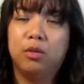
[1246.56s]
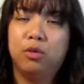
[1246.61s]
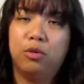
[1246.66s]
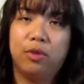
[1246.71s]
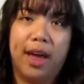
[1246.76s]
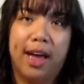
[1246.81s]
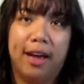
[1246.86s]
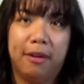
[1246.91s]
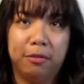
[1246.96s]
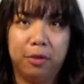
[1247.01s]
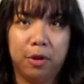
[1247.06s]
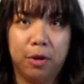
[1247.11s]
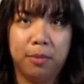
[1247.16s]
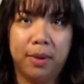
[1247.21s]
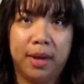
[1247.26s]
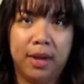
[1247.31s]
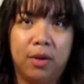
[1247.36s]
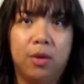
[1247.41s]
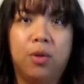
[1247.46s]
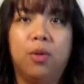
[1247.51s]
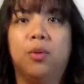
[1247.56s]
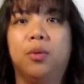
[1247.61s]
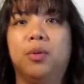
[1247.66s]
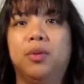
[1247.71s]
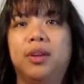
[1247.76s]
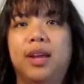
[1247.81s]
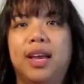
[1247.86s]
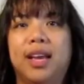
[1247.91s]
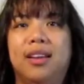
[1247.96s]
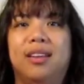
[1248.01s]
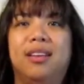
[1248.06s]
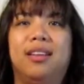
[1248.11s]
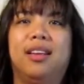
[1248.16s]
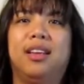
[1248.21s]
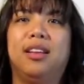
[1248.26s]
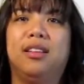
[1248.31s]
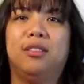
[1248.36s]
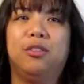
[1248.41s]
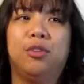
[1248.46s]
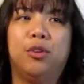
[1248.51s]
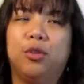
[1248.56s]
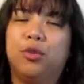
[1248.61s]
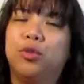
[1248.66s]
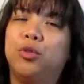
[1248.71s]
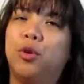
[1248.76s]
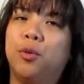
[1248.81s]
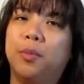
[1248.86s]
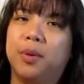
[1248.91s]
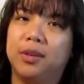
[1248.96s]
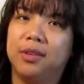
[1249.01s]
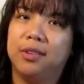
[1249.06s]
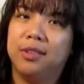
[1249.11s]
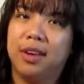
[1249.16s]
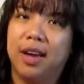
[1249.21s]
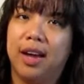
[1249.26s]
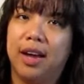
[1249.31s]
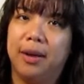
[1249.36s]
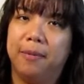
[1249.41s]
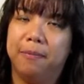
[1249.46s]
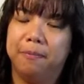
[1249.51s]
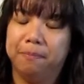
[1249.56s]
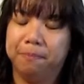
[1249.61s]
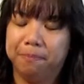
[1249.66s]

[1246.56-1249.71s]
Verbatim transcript: draft on my own and it took so much time.